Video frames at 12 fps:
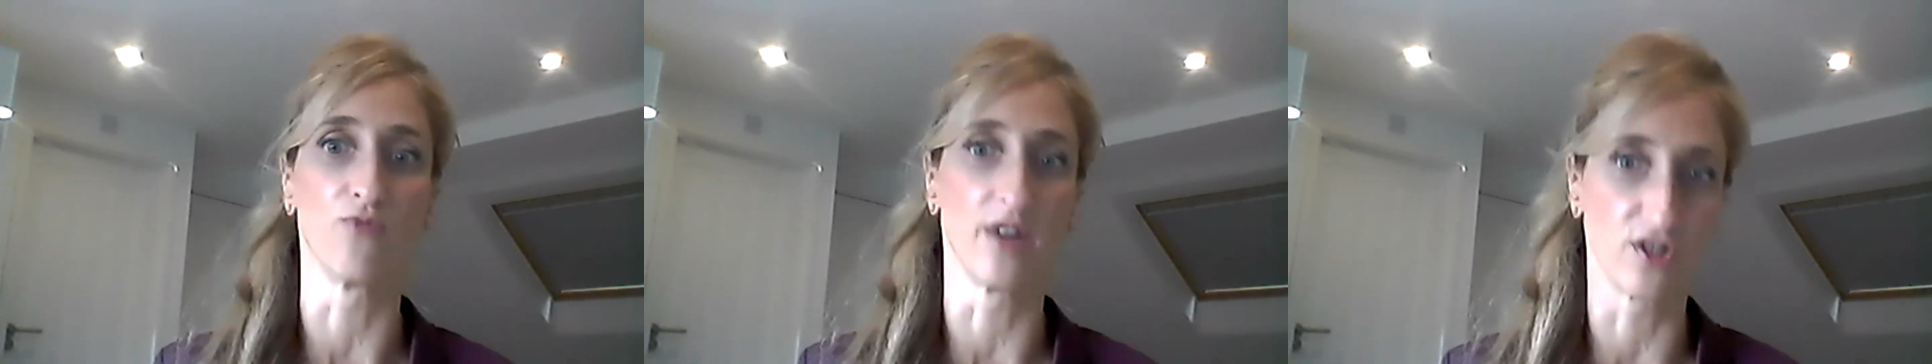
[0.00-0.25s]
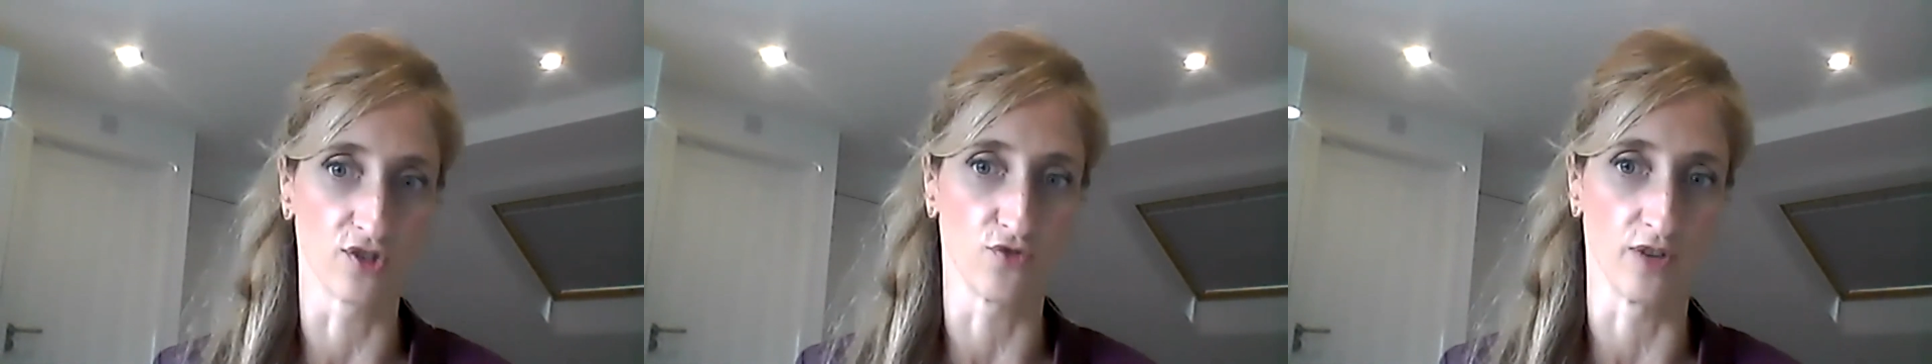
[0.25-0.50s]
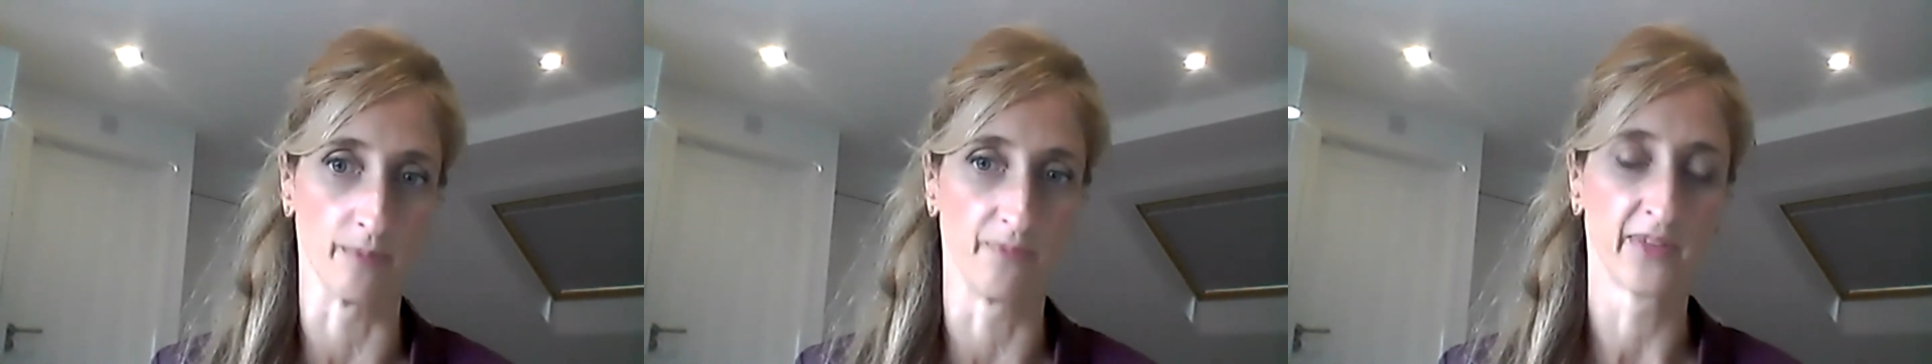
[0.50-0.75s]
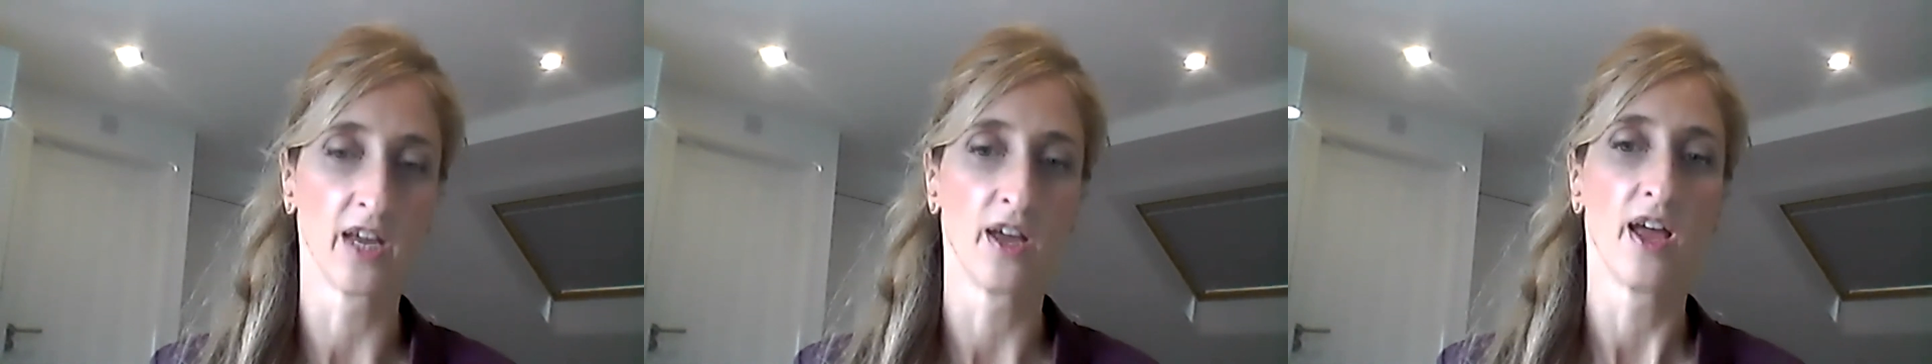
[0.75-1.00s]
registry.
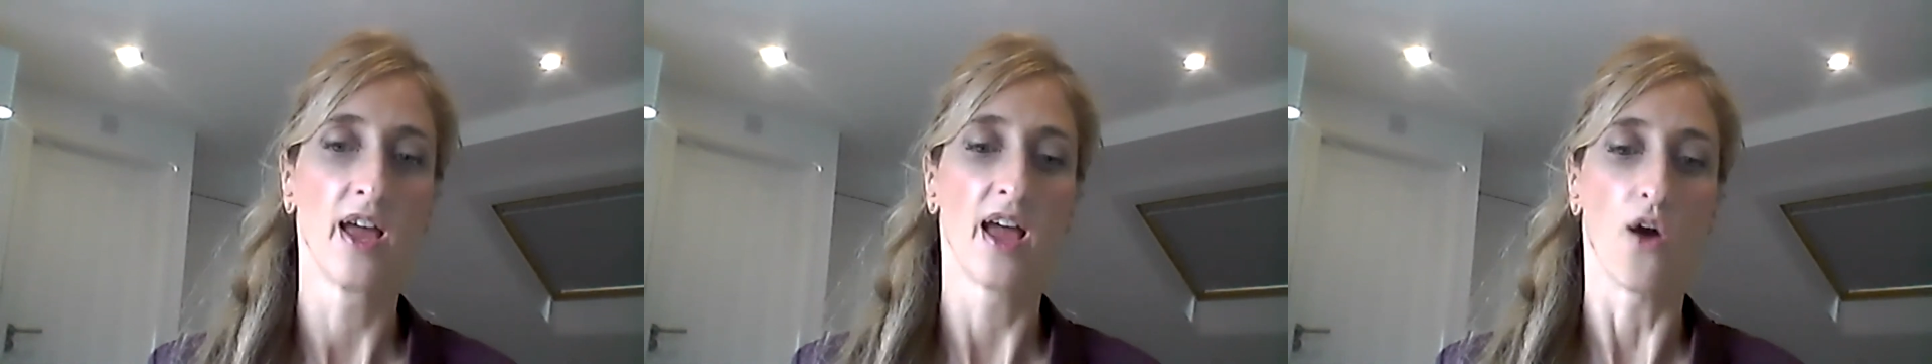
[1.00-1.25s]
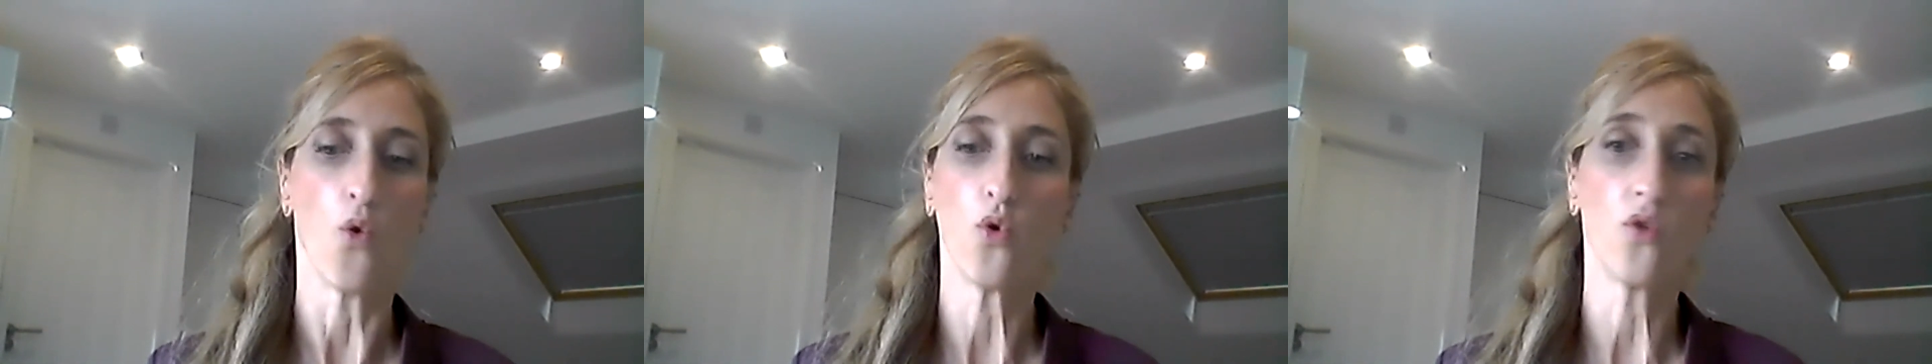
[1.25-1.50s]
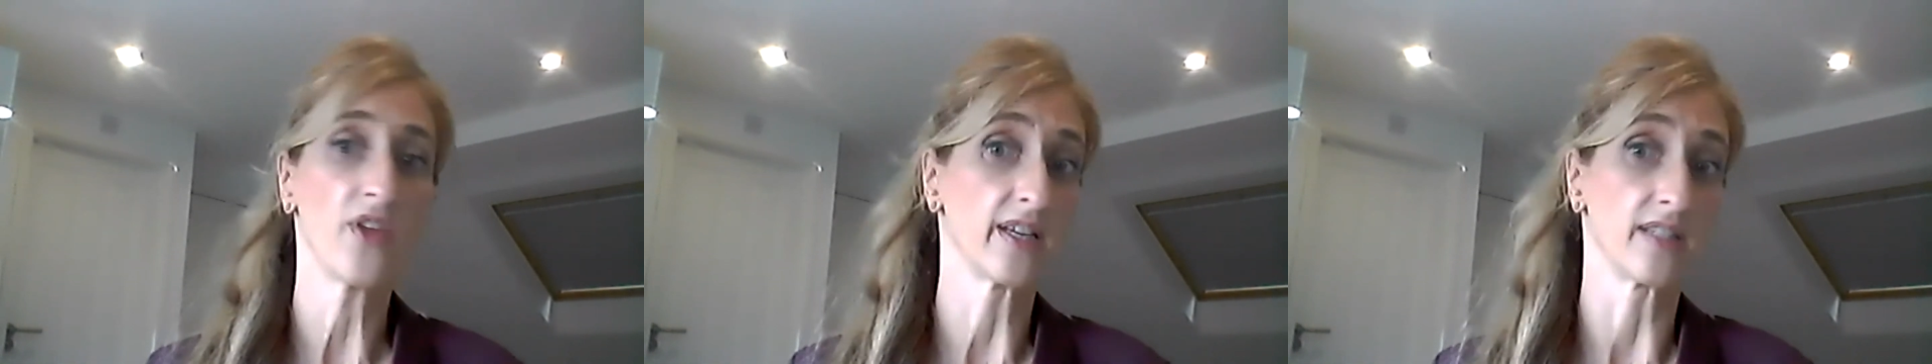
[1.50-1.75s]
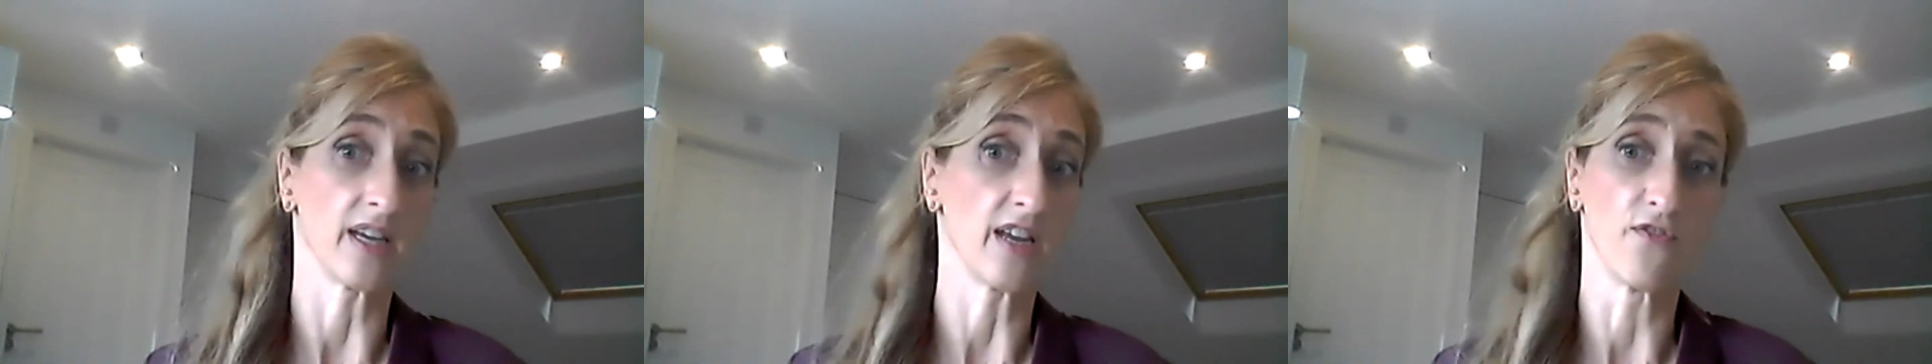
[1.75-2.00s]
all
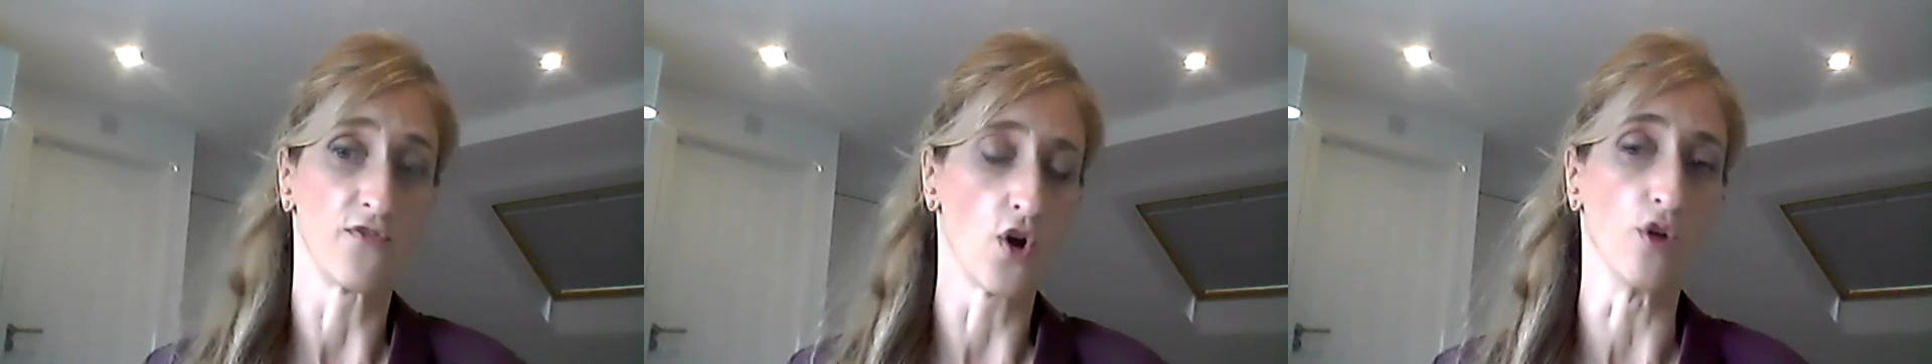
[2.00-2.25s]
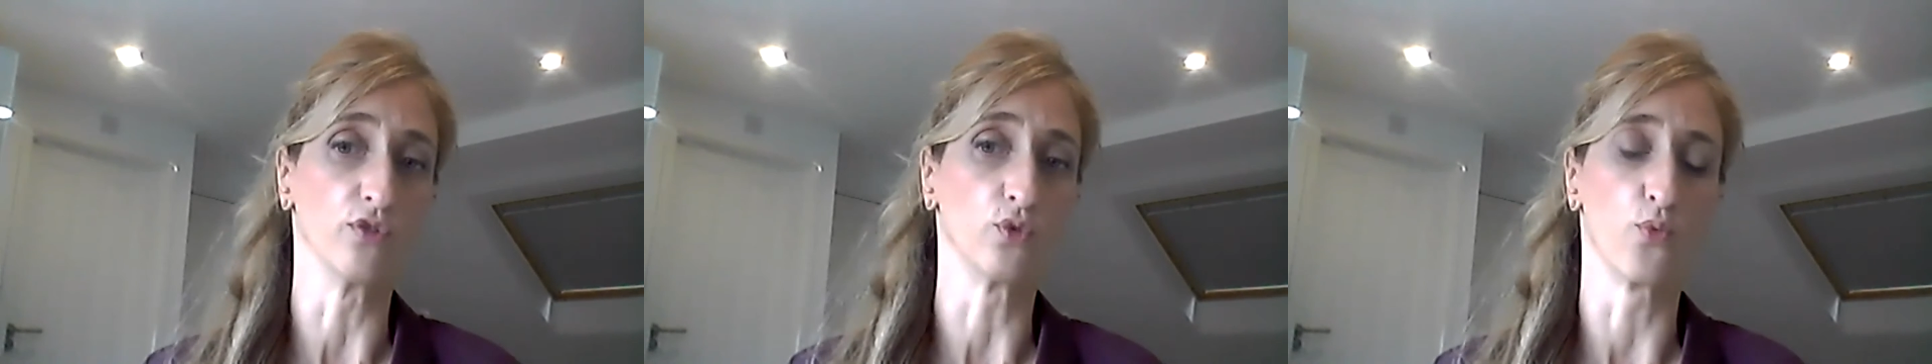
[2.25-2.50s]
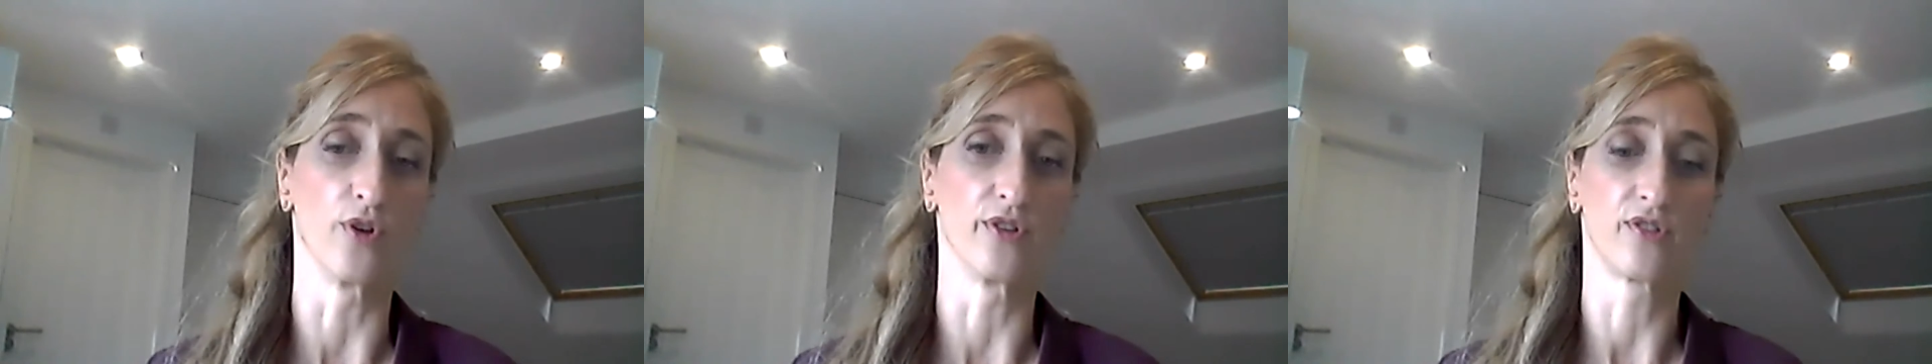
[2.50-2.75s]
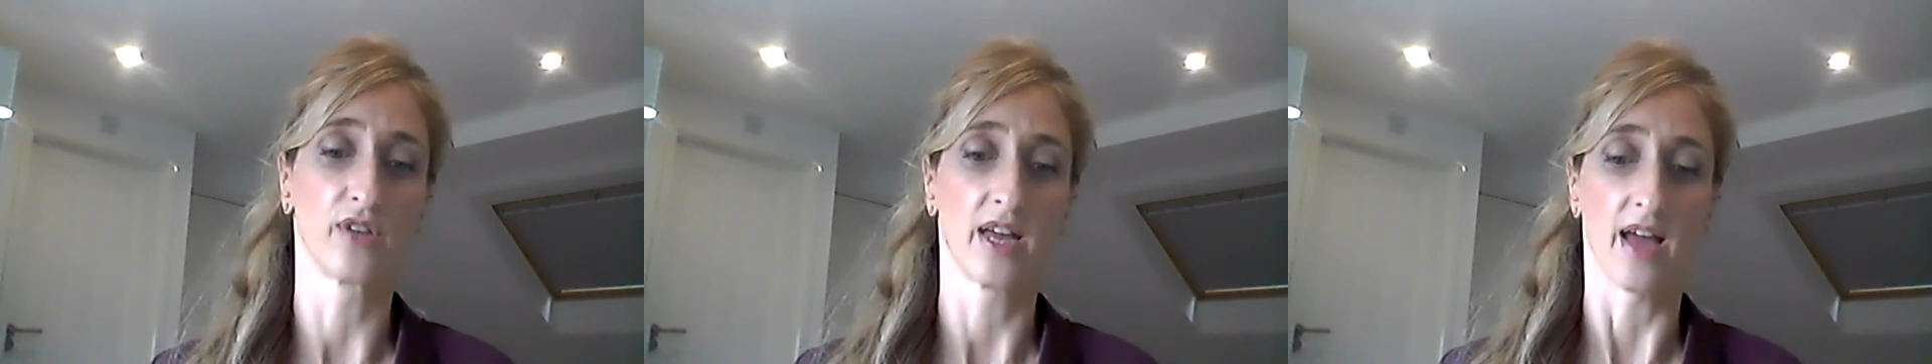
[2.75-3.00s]
that involved was